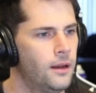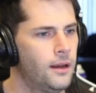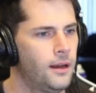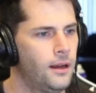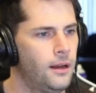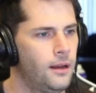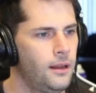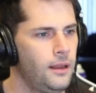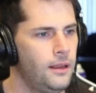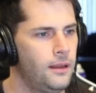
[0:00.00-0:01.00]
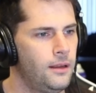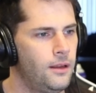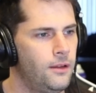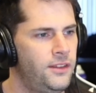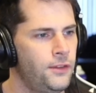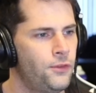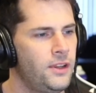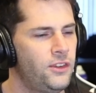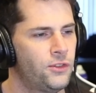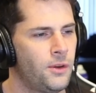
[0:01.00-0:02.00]
uh,
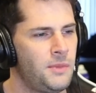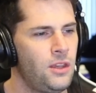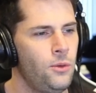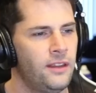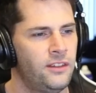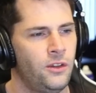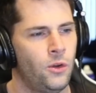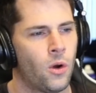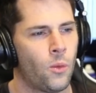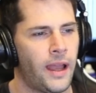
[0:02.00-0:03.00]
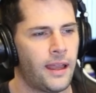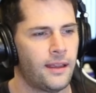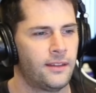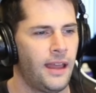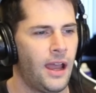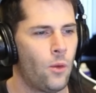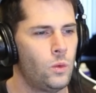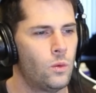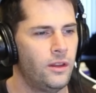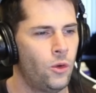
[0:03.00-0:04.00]
difference from US and Norway is that
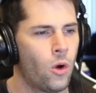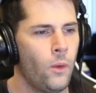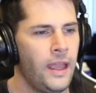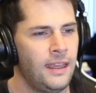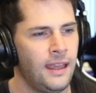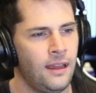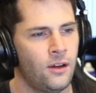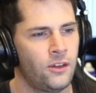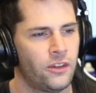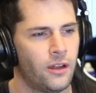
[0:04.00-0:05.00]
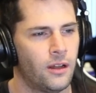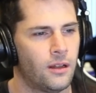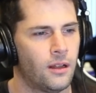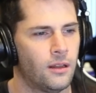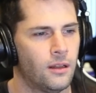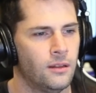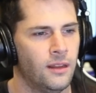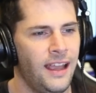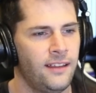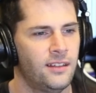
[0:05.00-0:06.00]
Norway cares
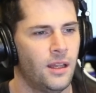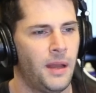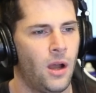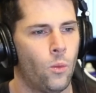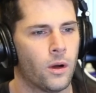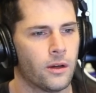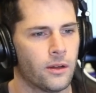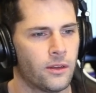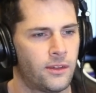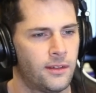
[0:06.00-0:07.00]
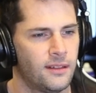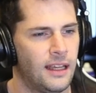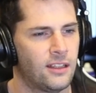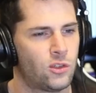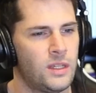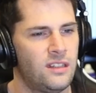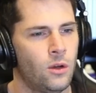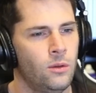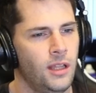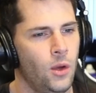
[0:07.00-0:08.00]
less about words, as we
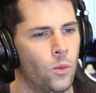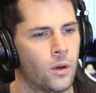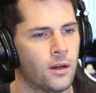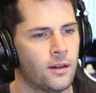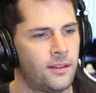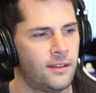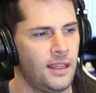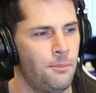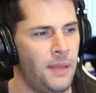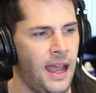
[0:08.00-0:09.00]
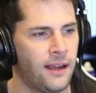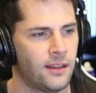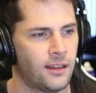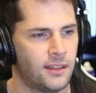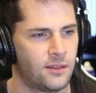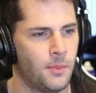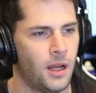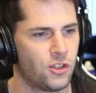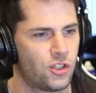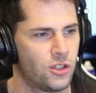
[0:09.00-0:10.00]
don't let words impact us as
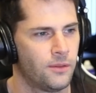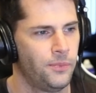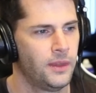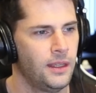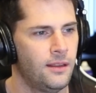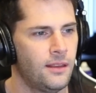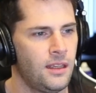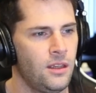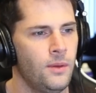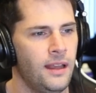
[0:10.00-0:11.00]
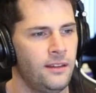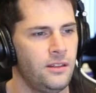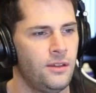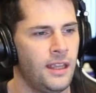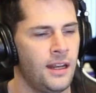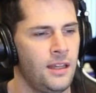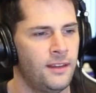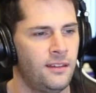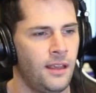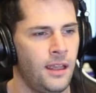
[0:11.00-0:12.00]
much. In the US, you can't
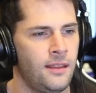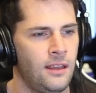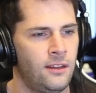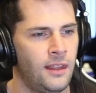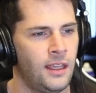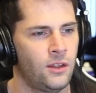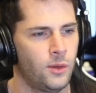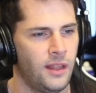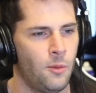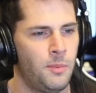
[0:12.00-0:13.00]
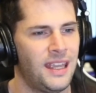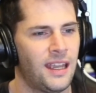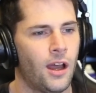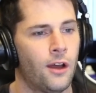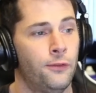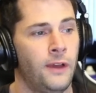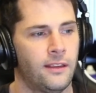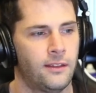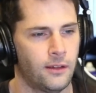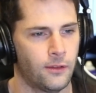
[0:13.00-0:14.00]
even say these things without being
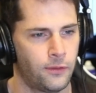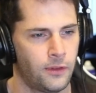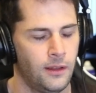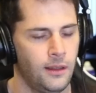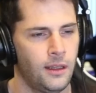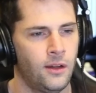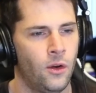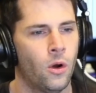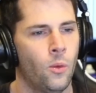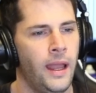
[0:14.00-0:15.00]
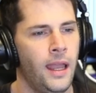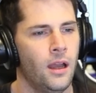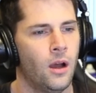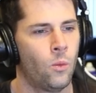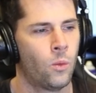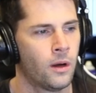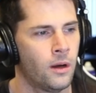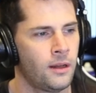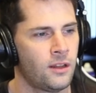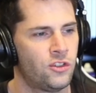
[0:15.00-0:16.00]
offensive. In Norway, a
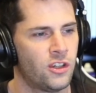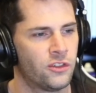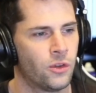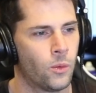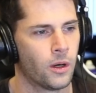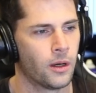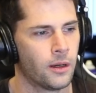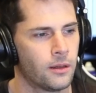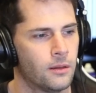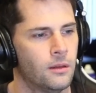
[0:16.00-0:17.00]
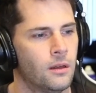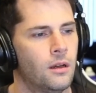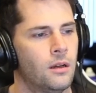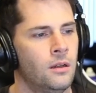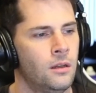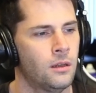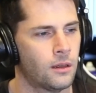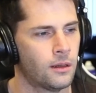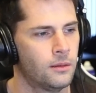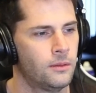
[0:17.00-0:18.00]
word is just a word.
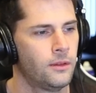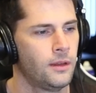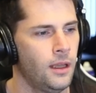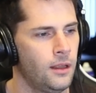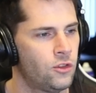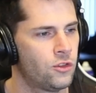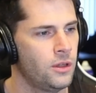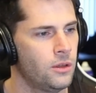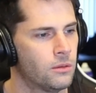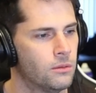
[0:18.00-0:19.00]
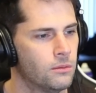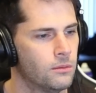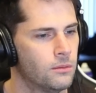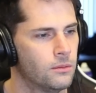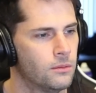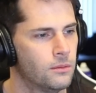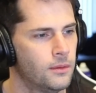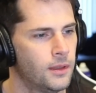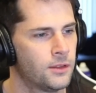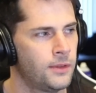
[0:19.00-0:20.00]
Huh. Yeah, that's true.
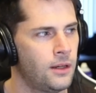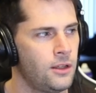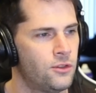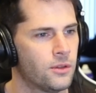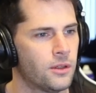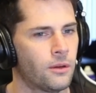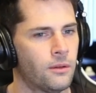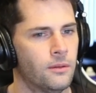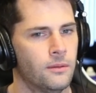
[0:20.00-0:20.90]
That's very true.